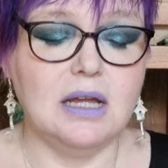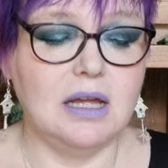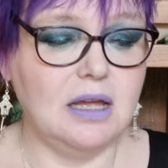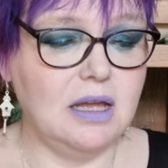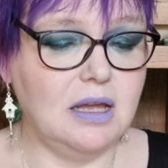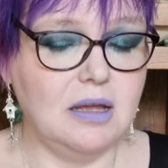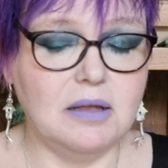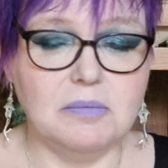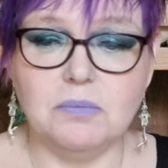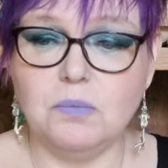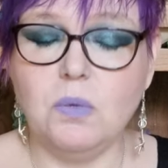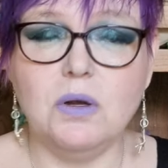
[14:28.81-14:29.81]

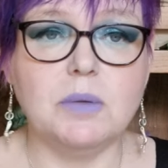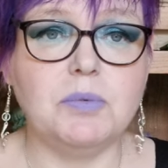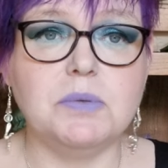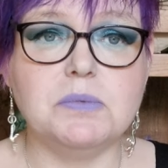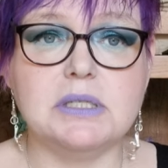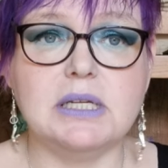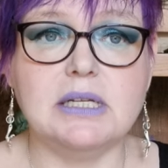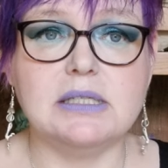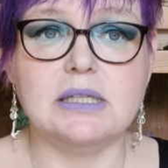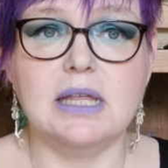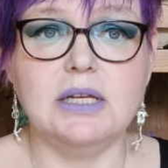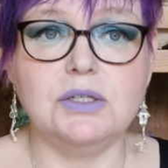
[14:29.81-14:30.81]
Wonky Broomsticks,
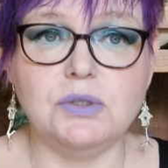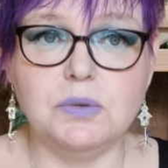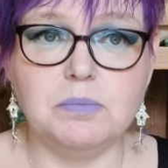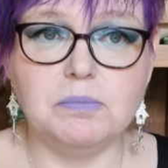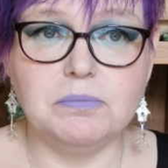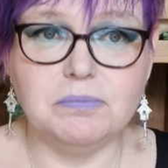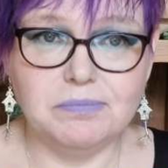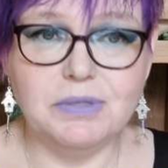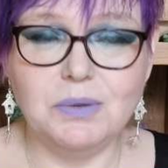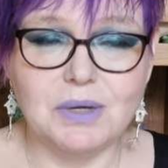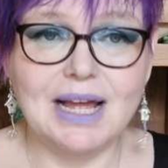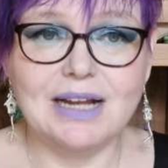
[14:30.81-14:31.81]
they do,
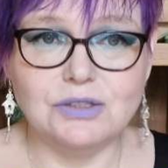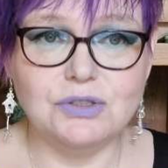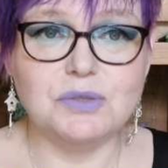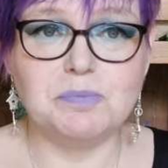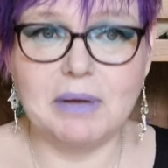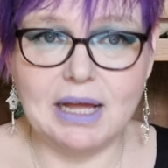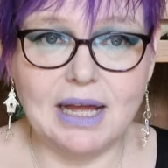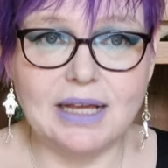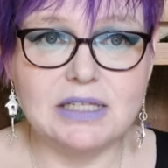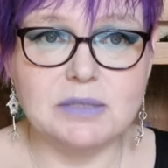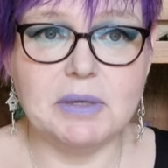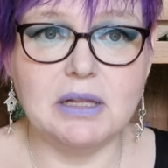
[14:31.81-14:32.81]
you can just buy
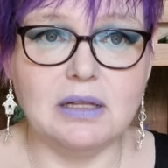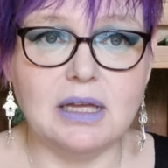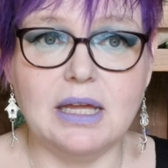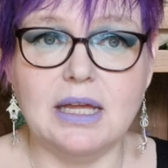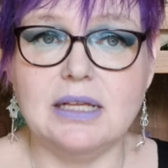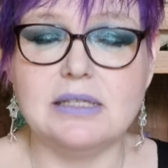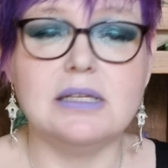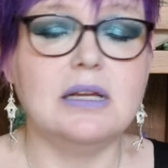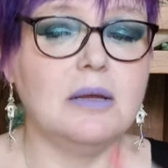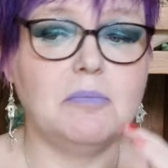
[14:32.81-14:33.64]
spell kits.